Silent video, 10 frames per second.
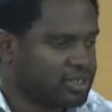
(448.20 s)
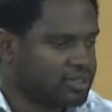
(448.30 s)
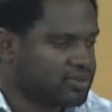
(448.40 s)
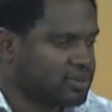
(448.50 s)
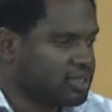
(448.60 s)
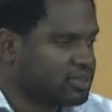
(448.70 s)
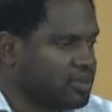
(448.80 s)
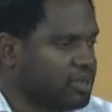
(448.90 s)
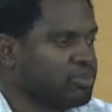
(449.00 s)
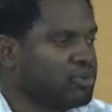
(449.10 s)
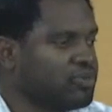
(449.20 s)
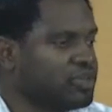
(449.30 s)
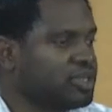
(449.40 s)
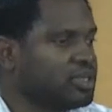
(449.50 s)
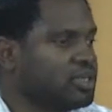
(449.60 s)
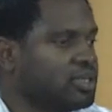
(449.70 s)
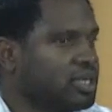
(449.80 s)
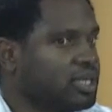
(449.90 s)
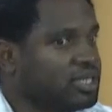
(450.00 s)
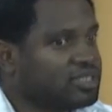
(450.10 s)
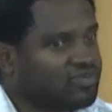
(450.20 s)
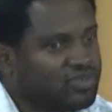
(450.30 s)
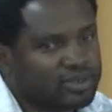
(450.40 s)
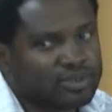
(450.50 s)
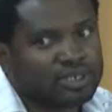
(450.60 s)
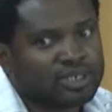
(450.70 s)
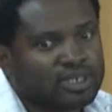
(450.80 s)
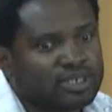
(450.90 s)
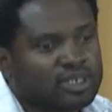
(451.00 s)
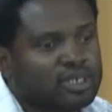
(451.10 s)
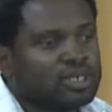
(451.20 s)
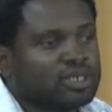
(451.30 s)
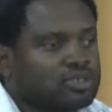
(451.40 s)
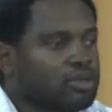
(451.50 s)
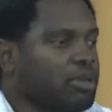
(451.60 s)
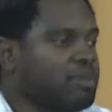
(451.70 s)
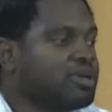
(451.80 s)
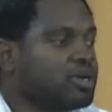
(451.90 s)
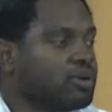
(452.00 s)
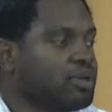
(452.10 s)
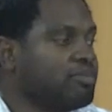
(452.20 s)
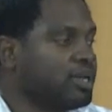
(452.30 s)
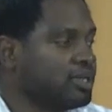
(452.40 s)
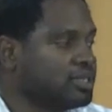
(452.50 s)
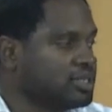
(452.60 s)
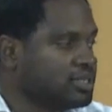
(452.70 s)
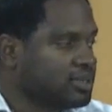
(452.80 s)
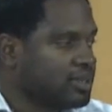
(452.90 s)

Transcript: It's quite moving. It's very, so it might be a great melody